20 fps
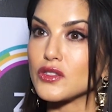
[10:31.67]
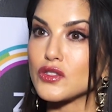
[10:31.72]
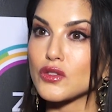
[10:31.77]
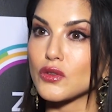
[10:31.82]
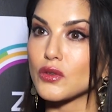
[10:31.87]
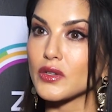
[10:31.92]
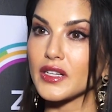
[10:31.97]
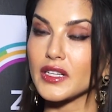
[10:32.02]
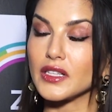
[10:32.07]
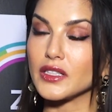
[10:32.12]

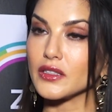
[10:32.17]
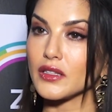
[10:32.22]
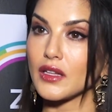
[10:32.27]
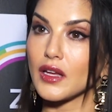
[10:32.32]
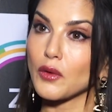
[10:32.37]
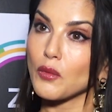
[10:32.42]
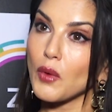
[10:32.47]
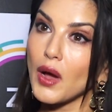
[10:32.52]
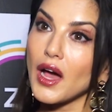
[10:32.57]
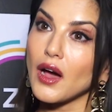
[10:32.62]
story and you're
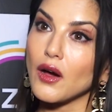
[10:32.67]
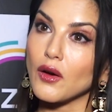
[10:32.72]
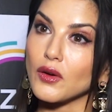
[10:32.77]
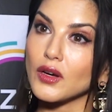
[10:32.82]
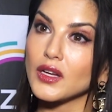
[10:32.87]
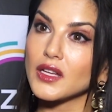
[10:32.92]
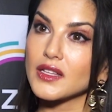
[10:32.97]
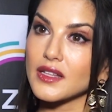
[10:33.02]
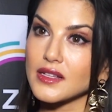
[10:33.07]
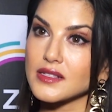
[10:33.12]
like, wow,
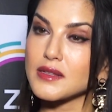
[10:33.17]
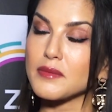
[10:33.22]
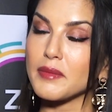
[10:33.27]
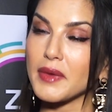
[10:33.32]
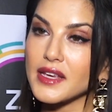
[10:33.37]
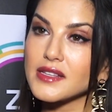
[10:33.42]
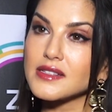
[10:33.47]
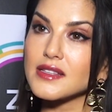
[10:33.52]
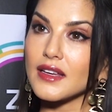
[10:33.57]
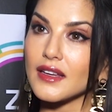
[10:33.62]
that's
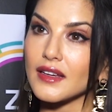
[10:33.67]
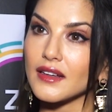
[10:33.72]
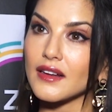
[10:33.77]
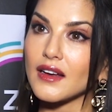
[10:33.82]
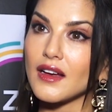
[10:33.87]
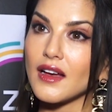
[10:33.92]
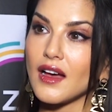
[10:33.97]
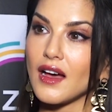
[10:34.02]
amazing.